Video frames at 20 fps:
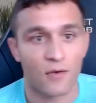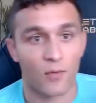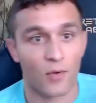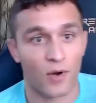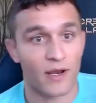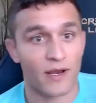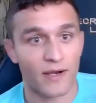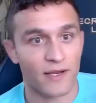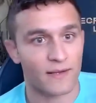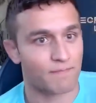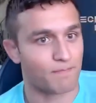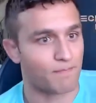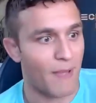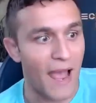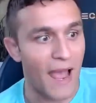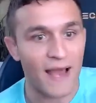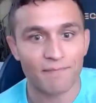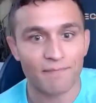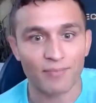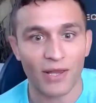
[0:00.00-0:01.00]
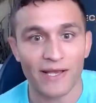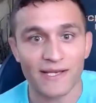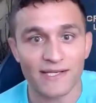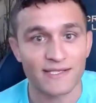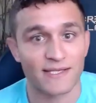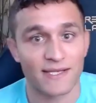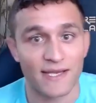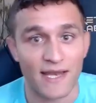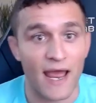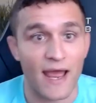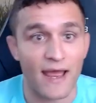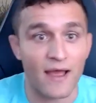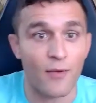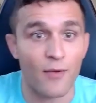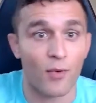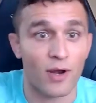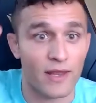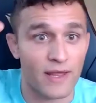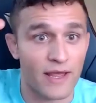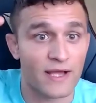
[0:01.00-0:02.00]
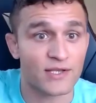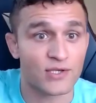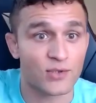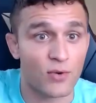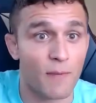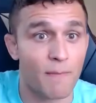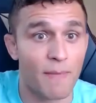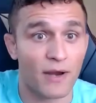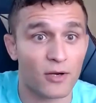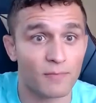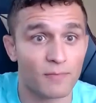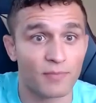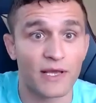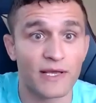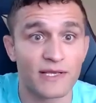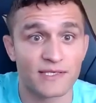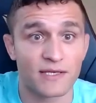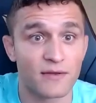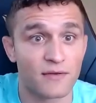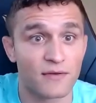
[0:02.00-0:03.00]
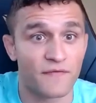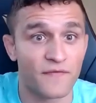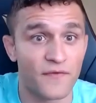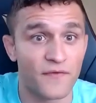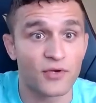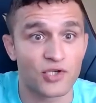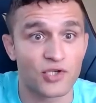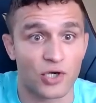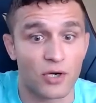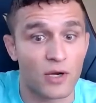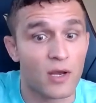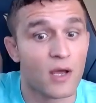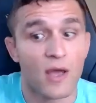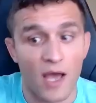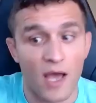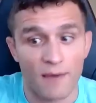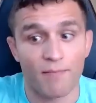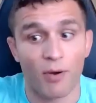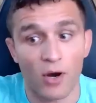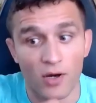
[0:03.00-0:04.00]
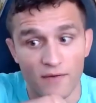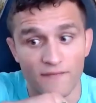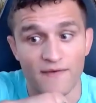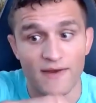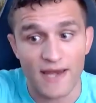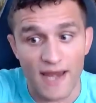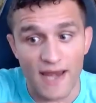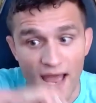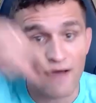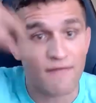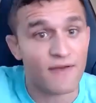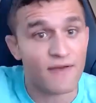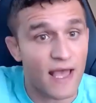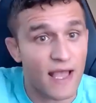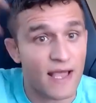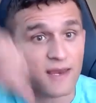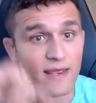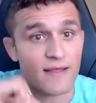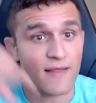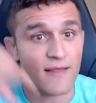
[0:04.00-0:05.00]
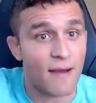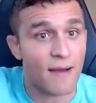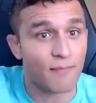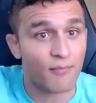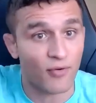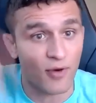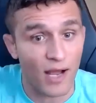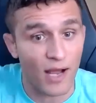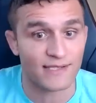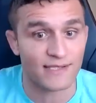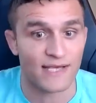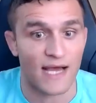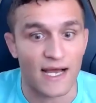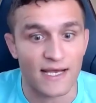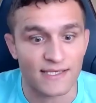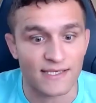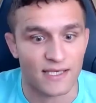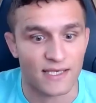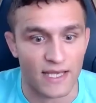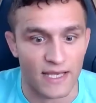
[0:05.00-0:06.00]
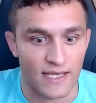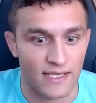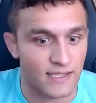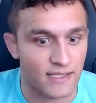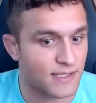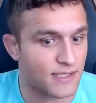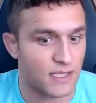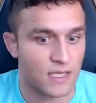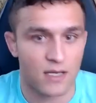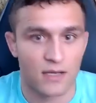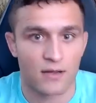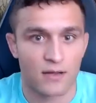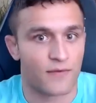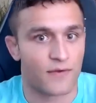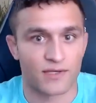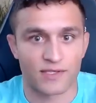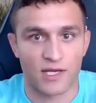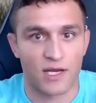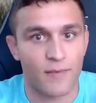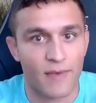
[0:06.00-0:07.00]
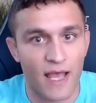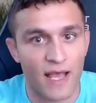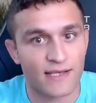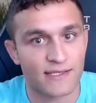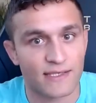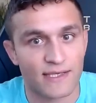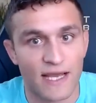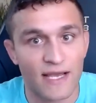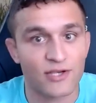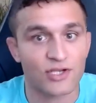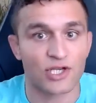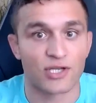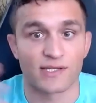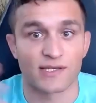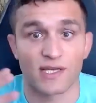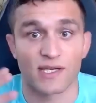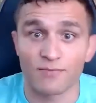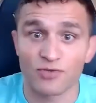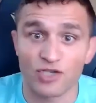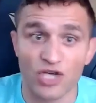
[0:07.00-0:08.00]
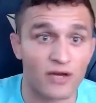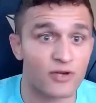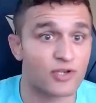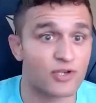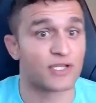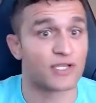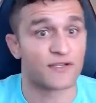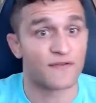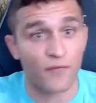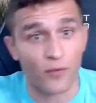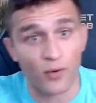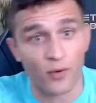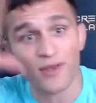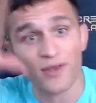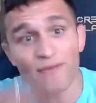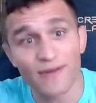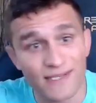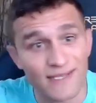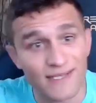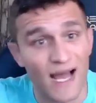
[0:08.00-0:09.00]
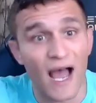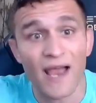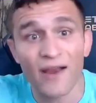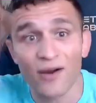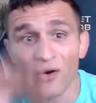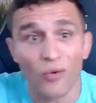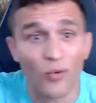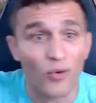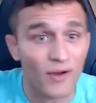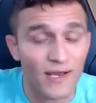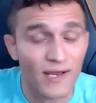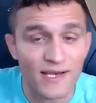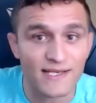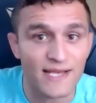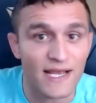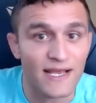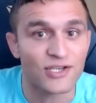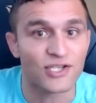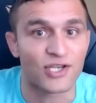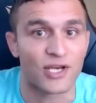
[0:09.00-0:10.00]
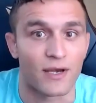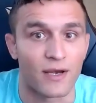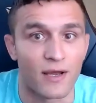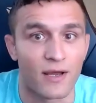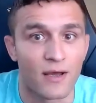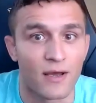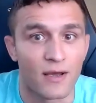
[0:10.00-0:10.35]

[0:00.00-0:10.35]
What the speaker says: we're in a bad place today, I want to get to a better place in the future. And part of navigating that process is there's going to be hesitations and objections for their entire organization.